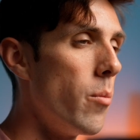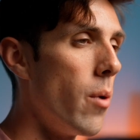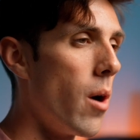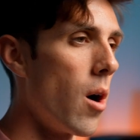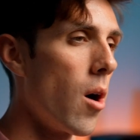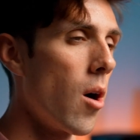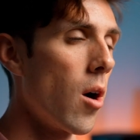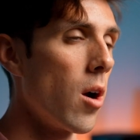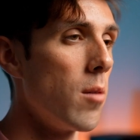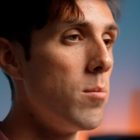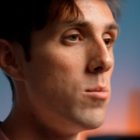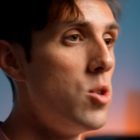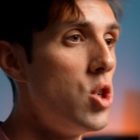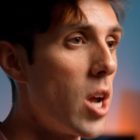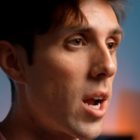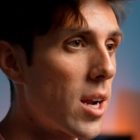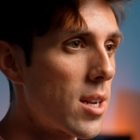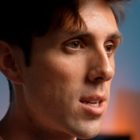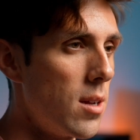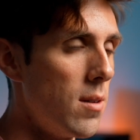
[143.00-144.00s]
but our
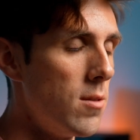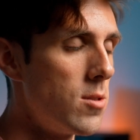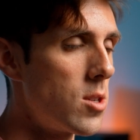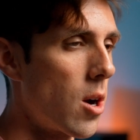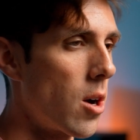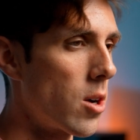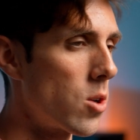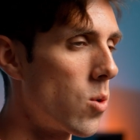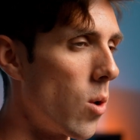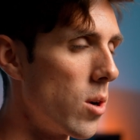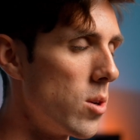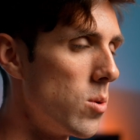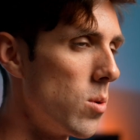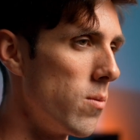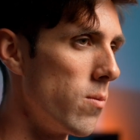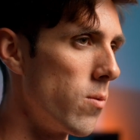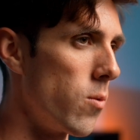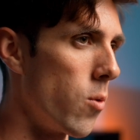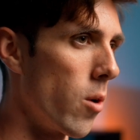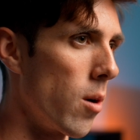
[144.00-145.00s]
objectives are going to
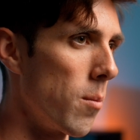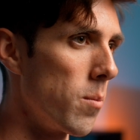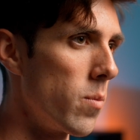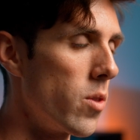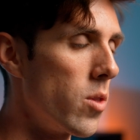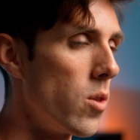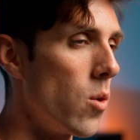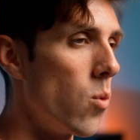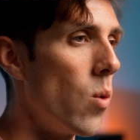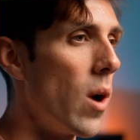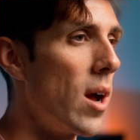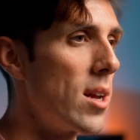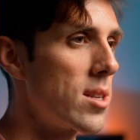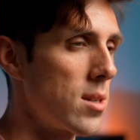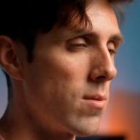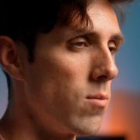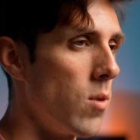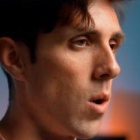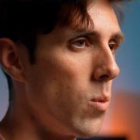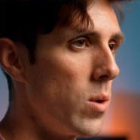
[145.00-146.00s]
inform the rest
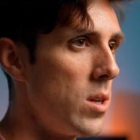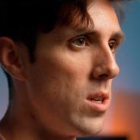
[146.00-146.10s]
of what we